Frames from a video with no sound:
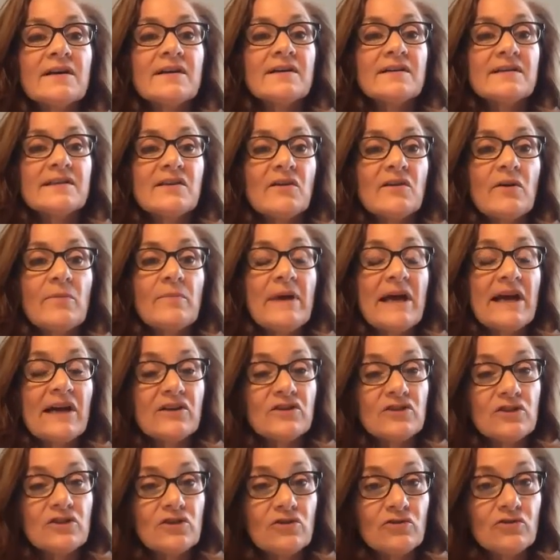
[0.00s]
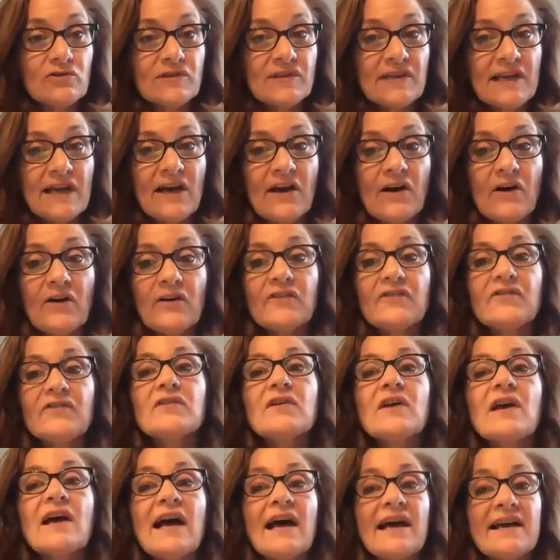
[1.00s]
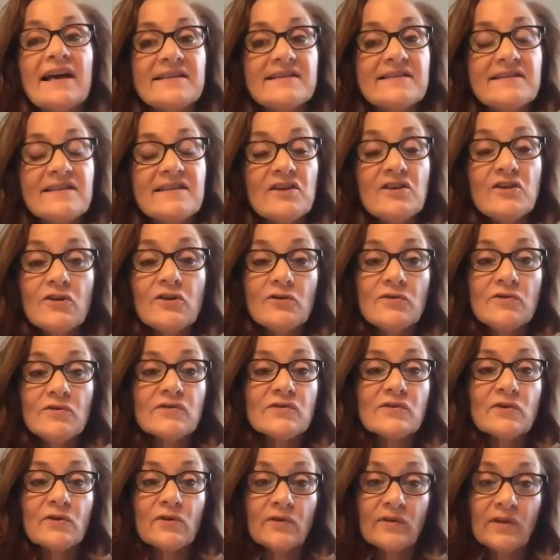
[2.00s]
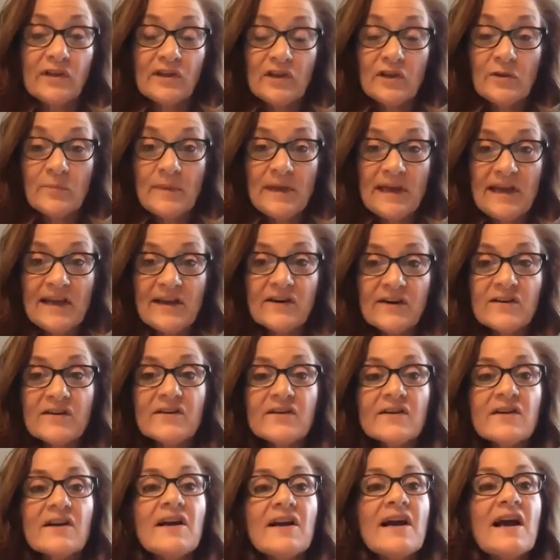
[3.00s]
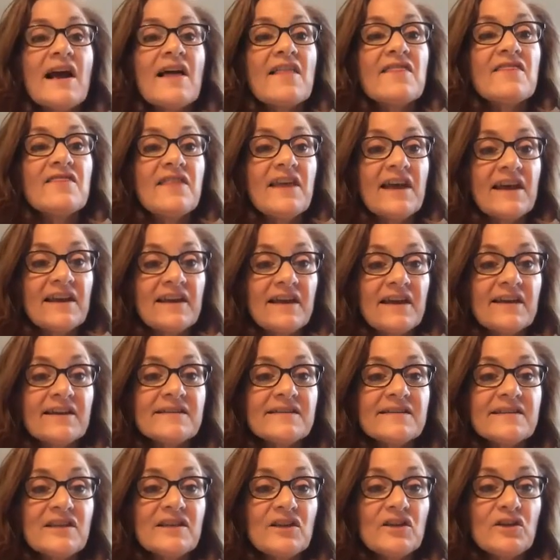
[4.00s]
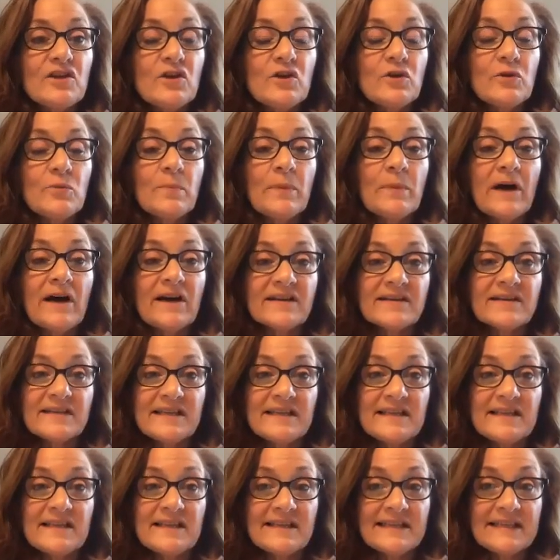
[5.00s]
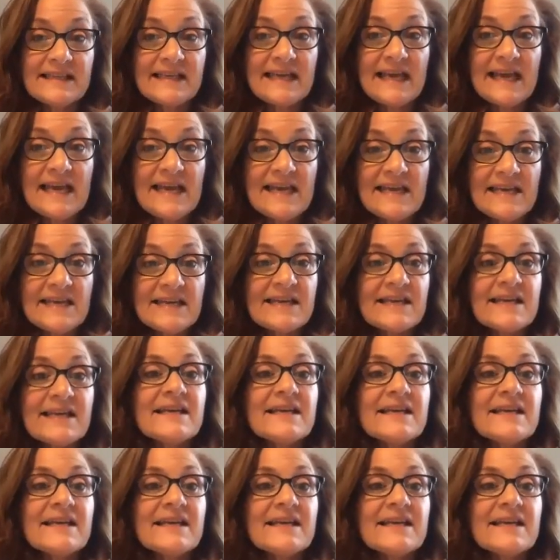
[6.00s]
So imagine yourself. I see you circling the bear. Then I see you boxing the snake.